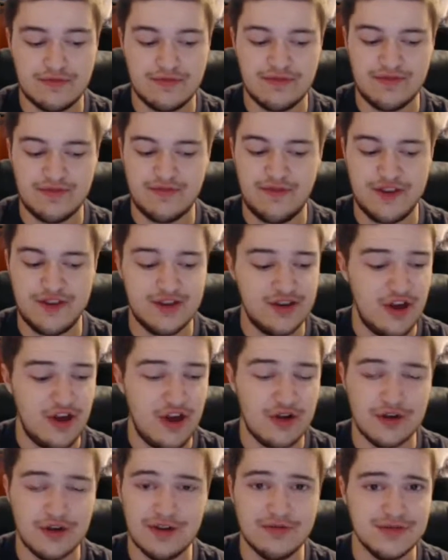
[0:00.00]

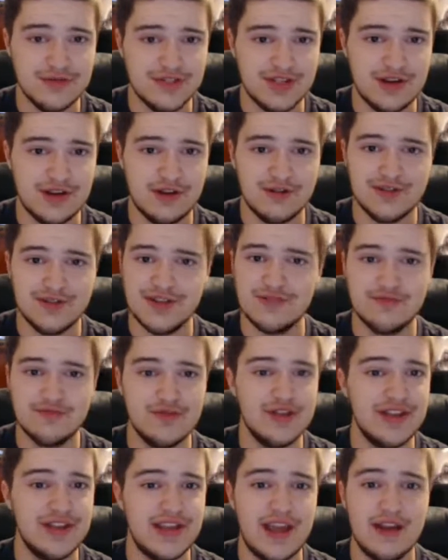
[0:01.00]
Fandango was there. Didn't
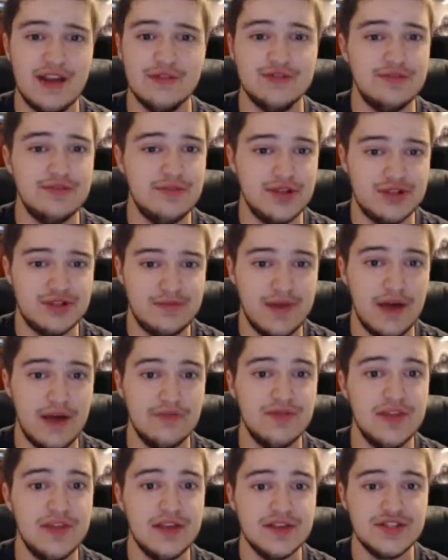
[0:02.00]
really care too much
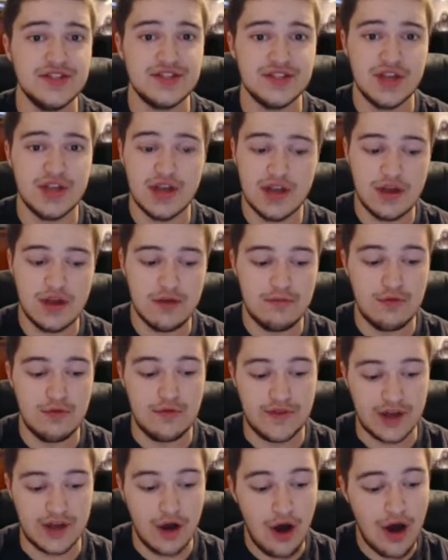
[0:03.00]
about this.
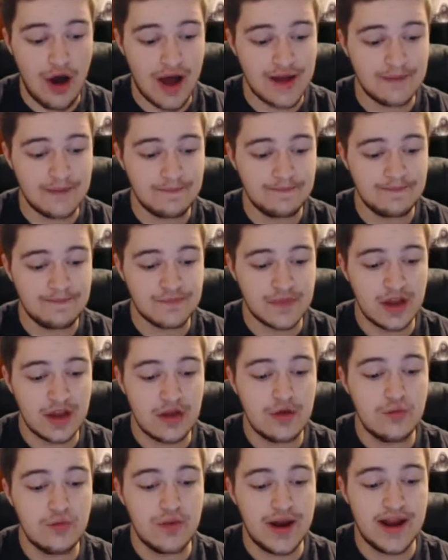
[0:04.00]
Moving on,
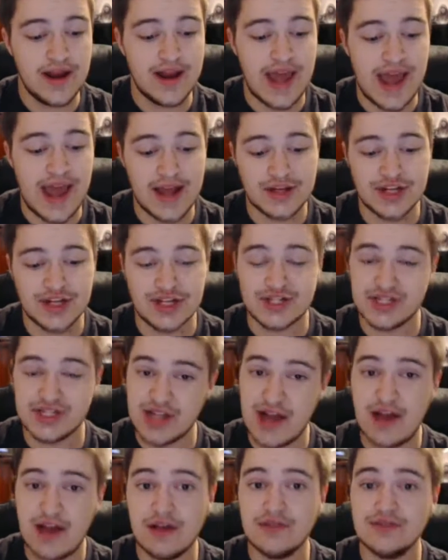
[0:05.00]
we had AJ
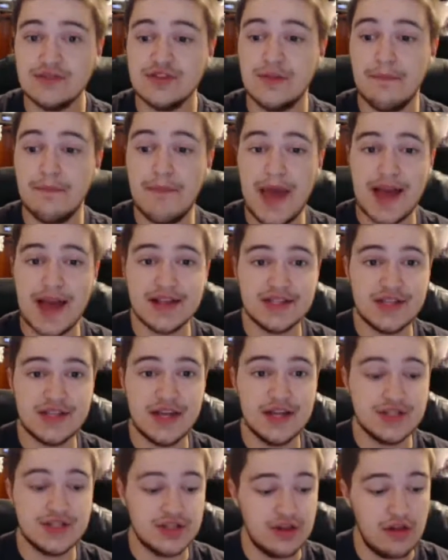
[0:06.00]
Styles
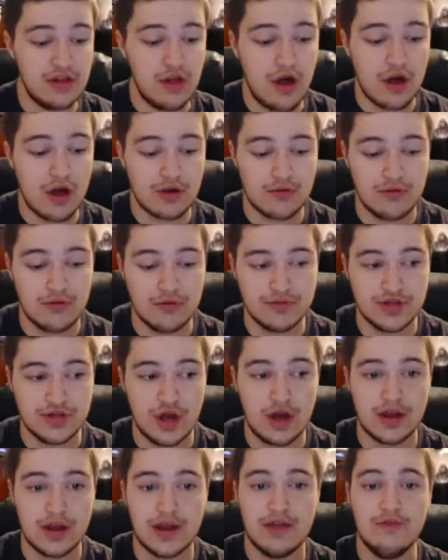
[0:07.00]
backstage in the locker room
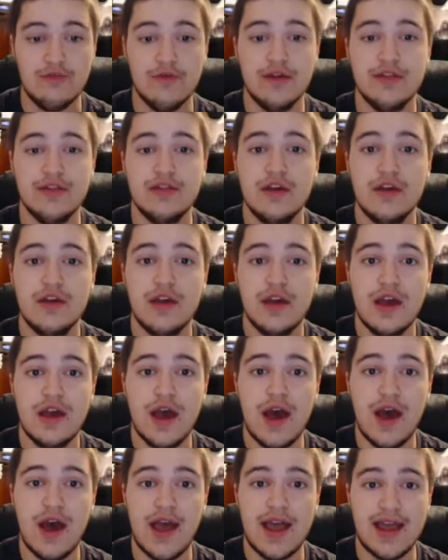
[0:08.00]
talking with
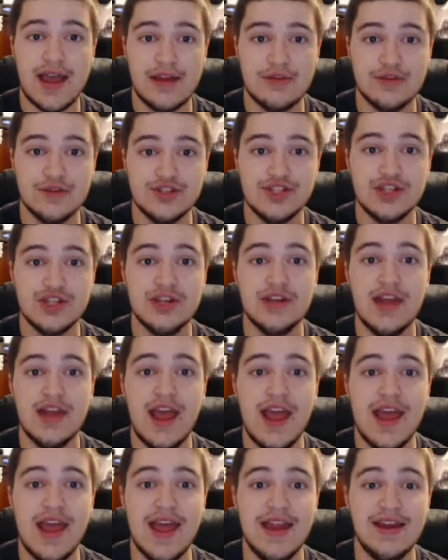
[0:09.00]
Anderson
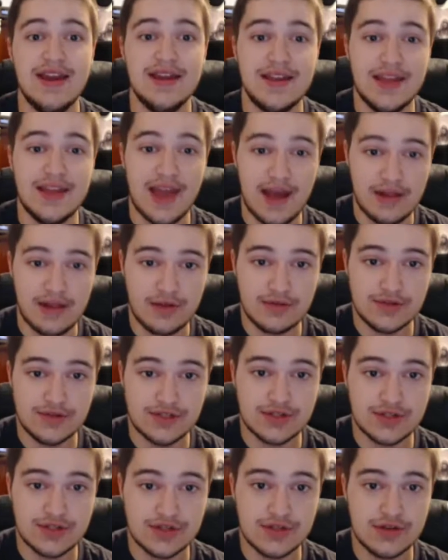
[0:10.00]
and
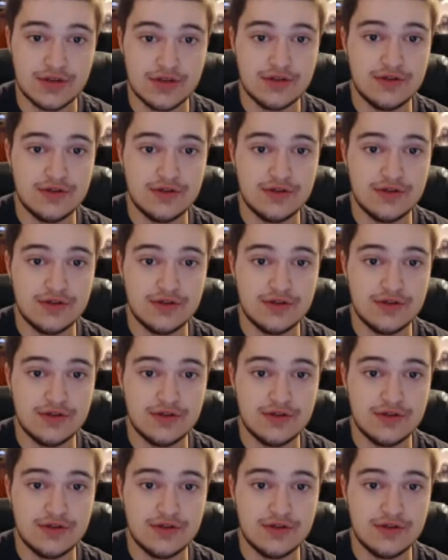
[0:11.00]
Gallows.